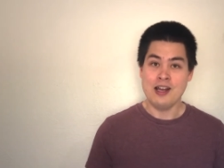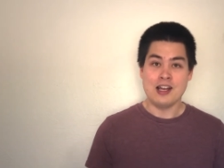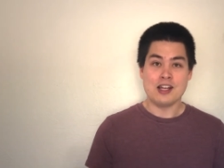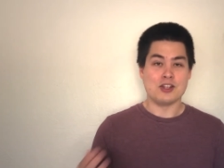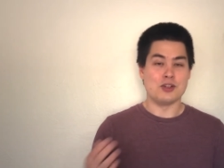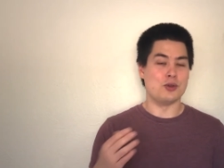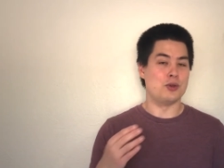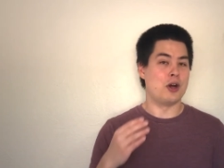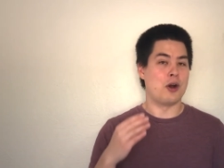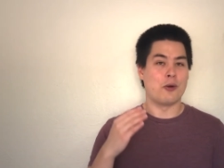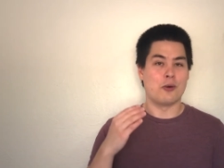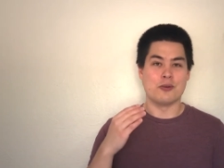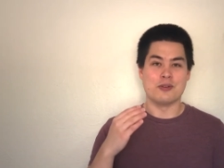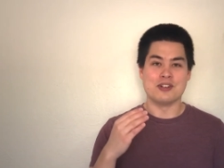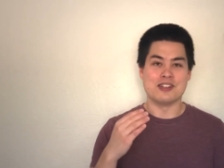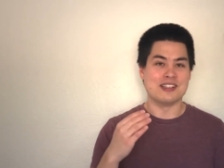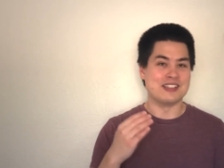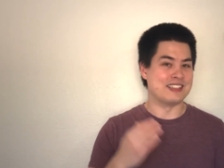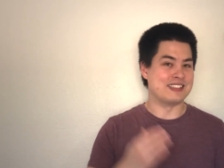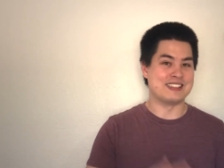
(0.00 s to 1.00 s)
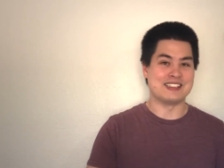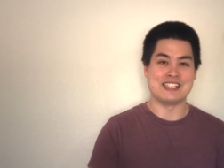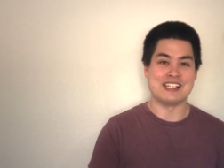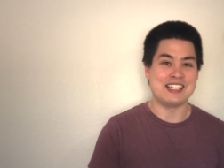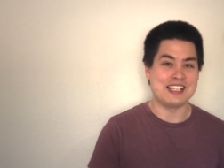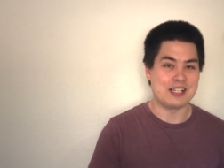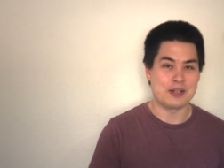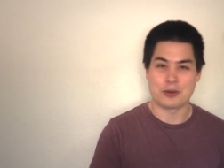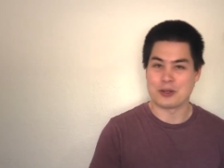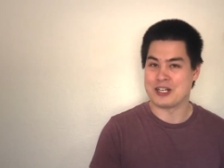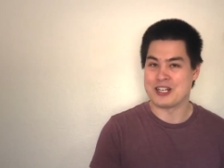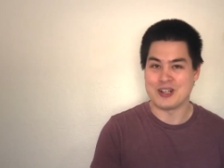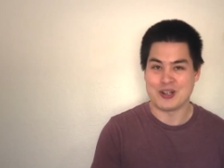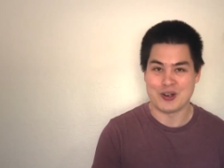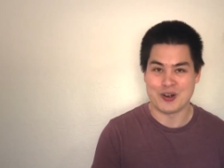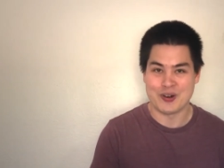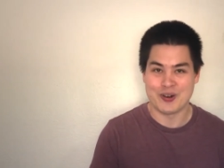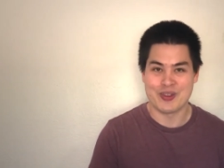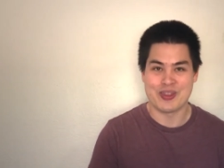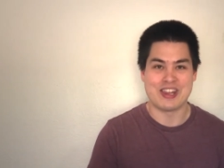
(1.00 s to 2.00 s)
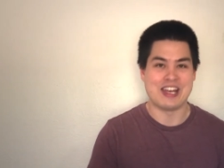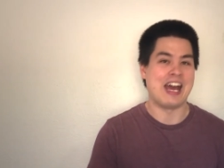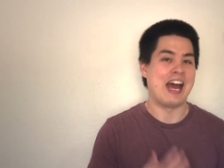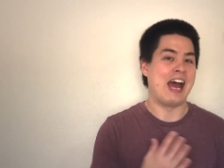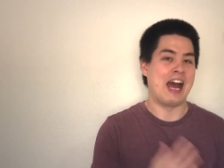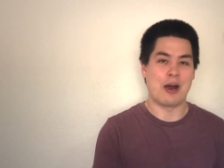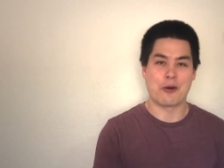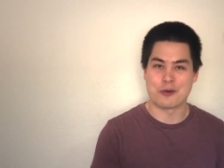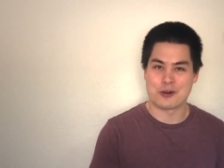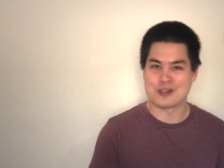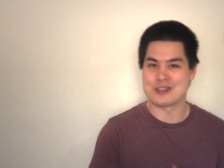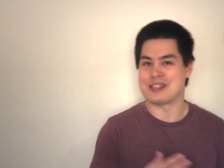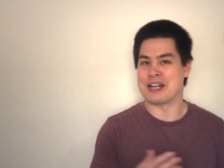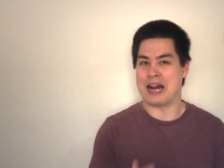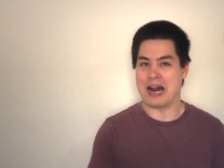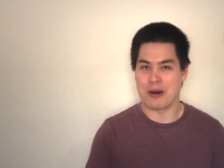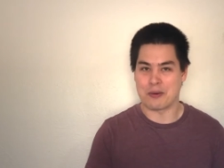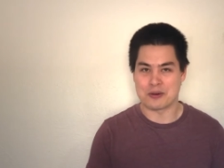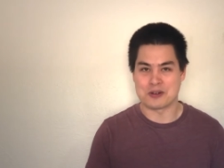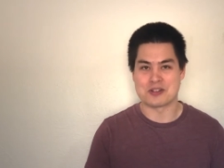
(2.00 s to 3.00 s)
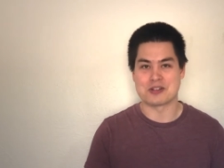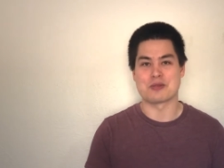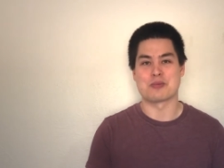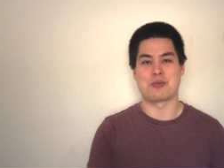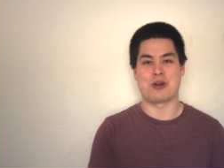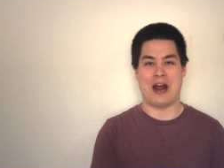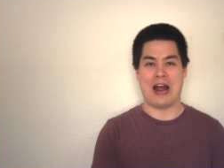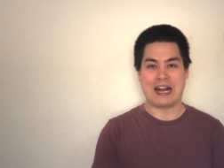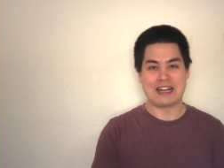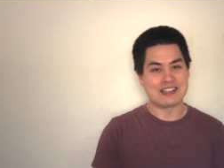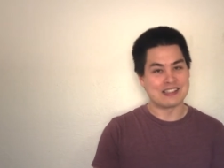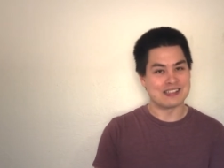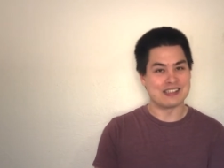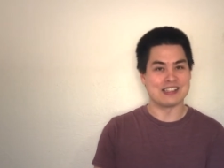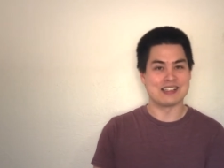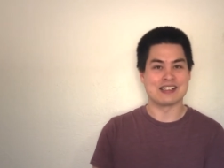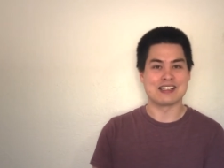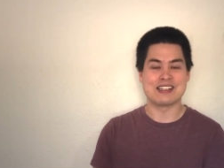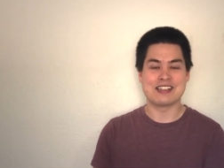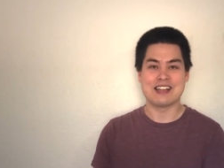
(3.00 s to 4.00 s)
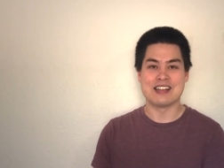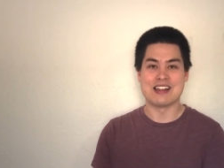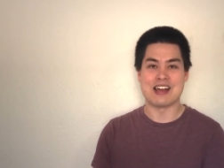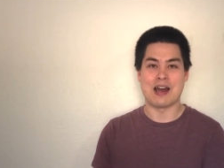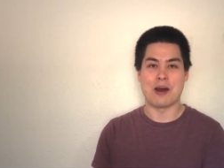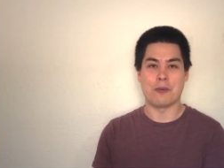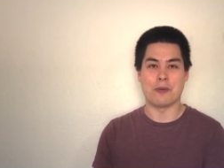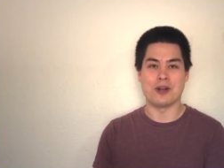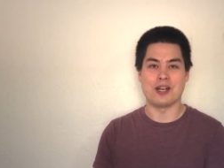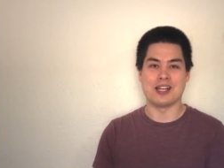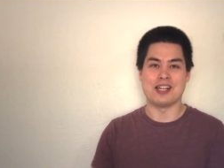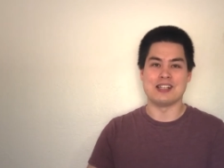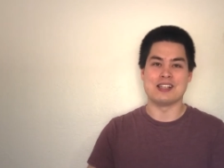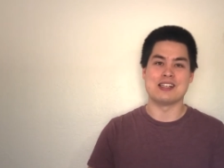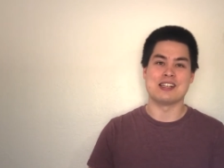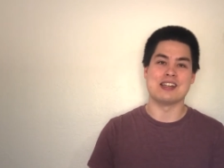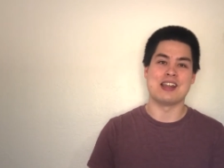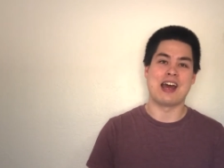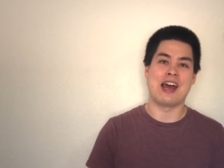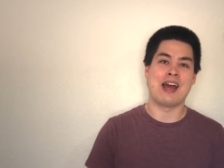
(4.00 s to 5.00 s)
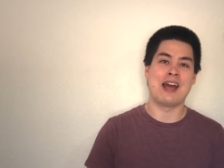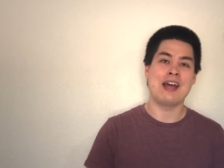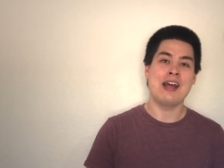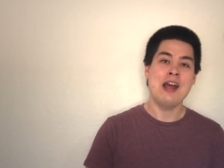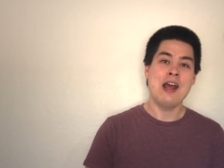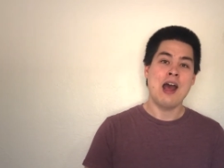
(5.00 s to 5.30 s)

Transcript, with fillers: You don't see or hear the hours and hours of practicing that went into that.